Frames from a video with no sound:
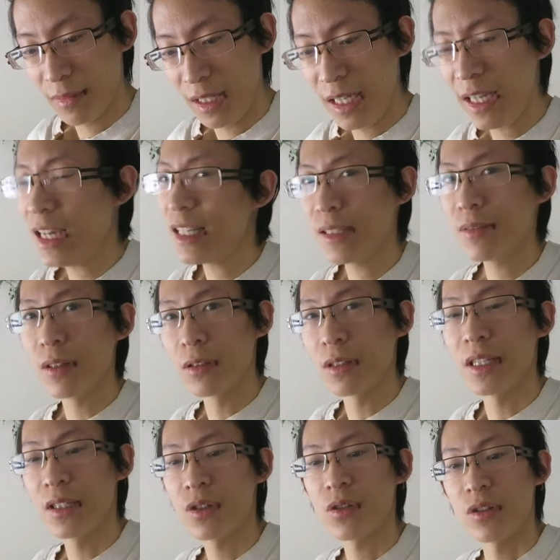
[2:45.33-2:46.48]
It has a long
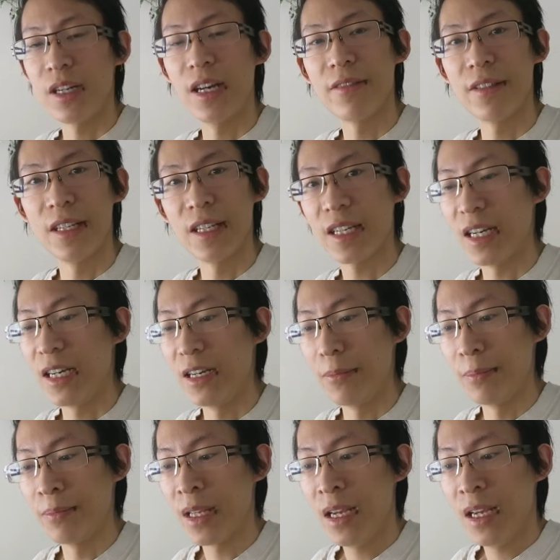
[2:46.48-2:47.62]
history, I think,
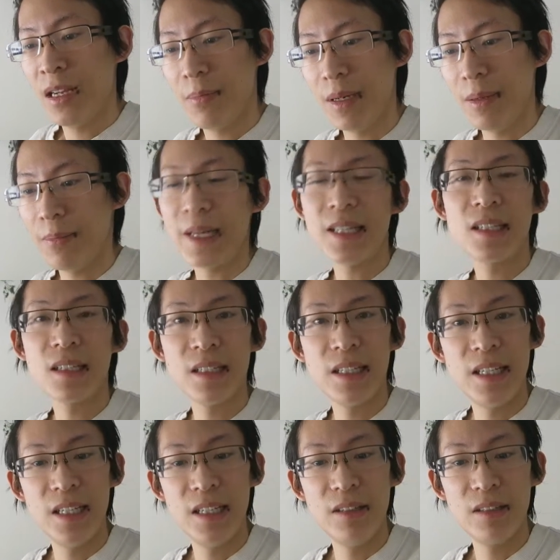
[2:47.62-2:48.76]
but
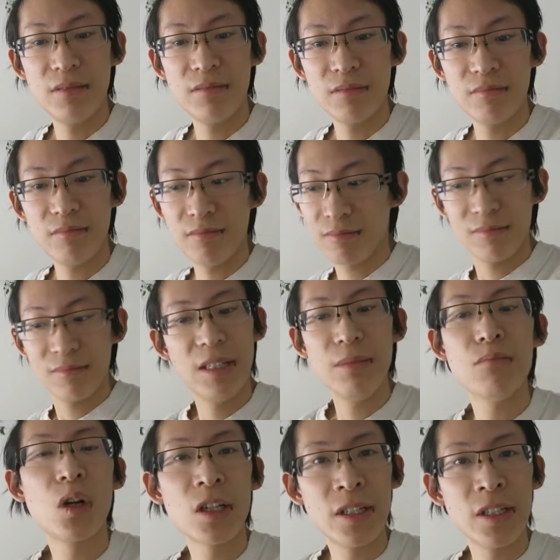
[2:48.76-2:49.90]
basically in
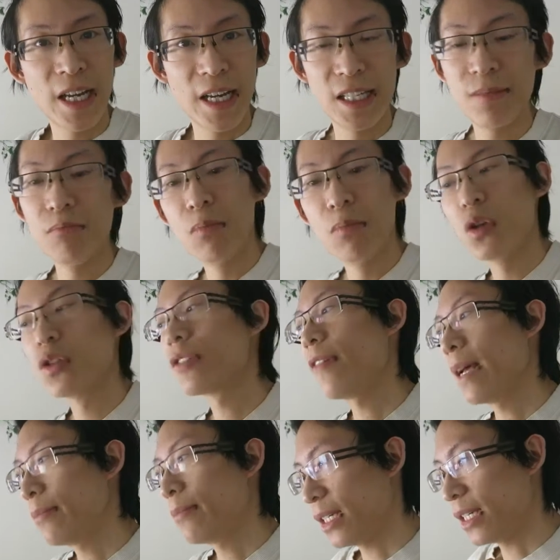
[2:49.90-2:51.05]
modern days most
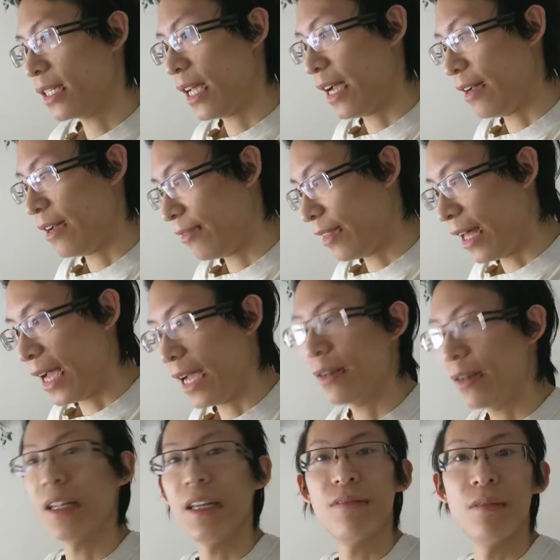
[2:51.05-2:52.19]
families have
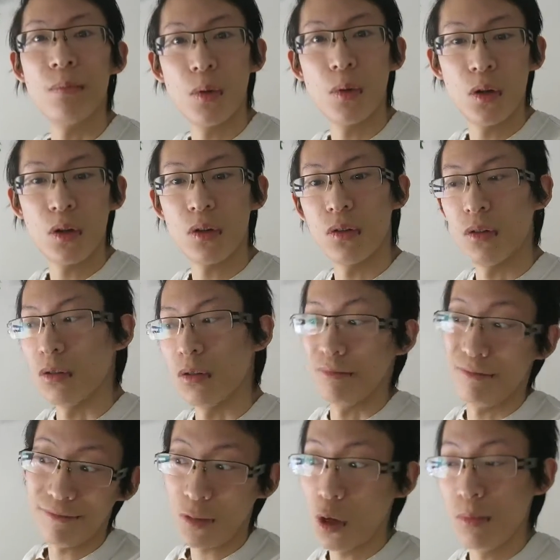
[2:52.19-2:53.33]
that even bought or
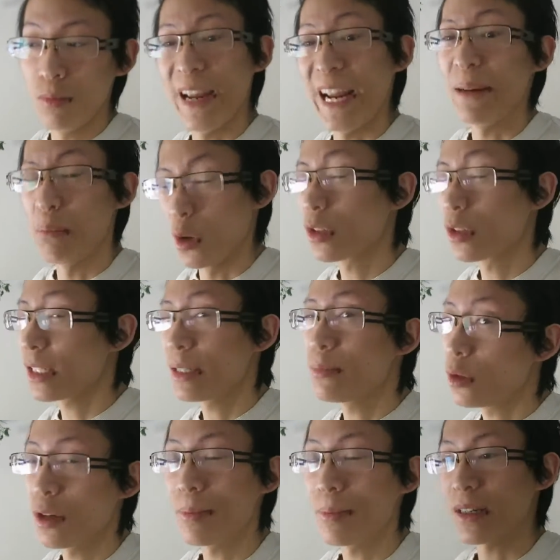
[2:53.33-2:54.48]
homemade, mostly
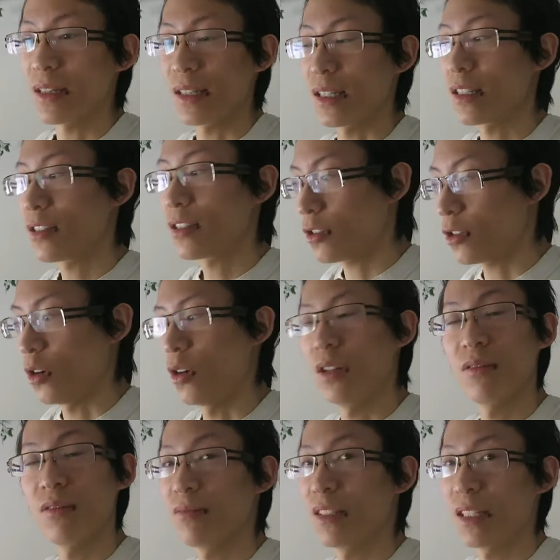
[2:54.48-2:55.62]
bought, because it's
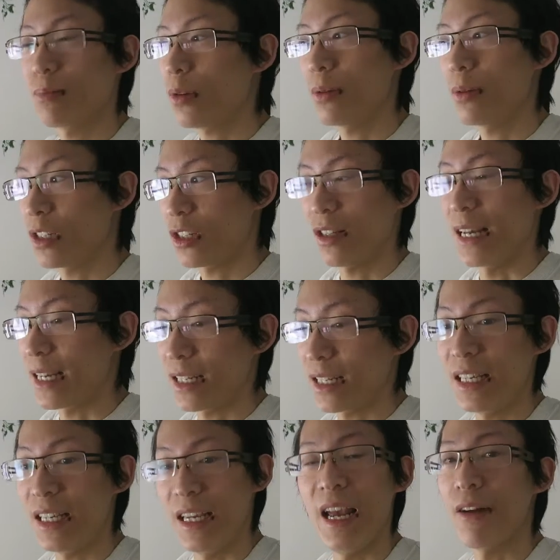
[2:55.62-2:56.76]
pretty much like
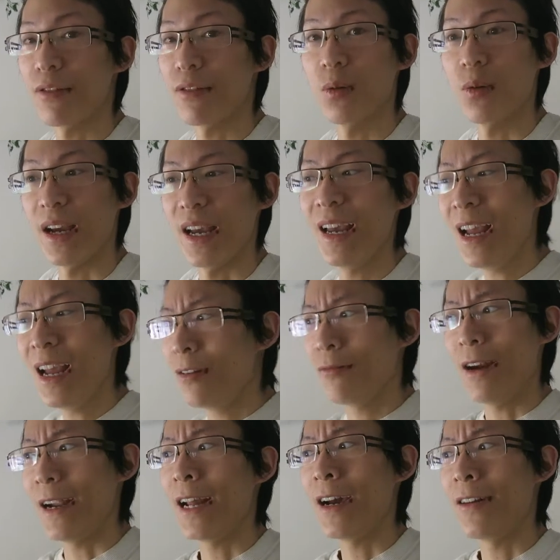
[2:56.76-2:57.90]
here everywhere.
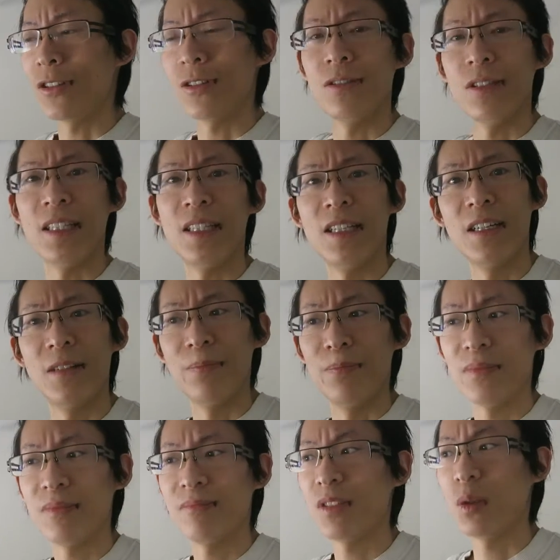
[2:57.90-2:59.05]
Right now it's only
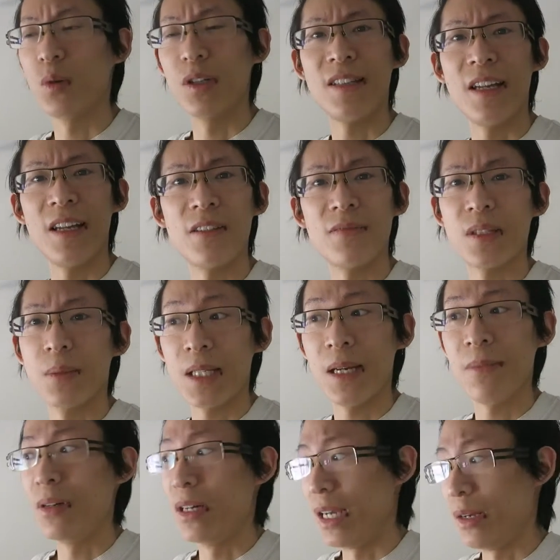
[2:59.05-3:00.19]
towards the end of
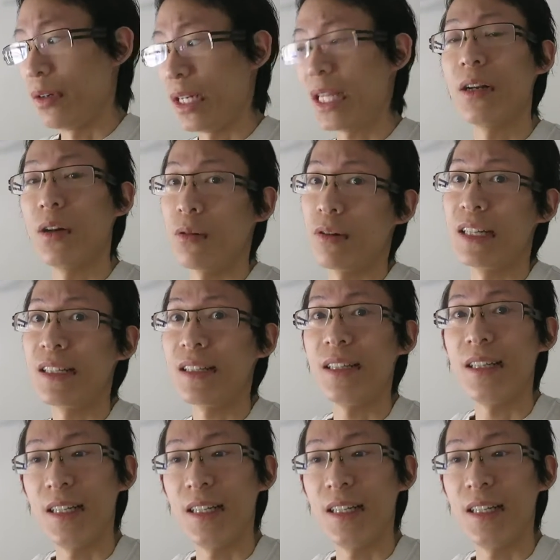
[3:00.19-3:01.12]
September and we can already see